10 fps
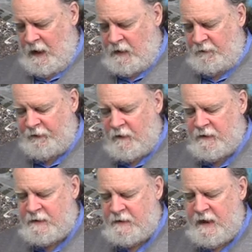The
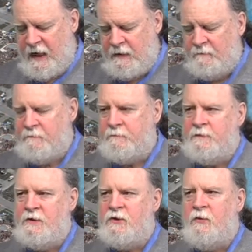first is that
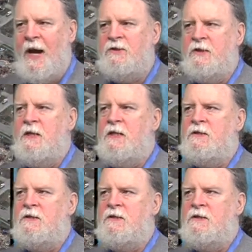this tragedy,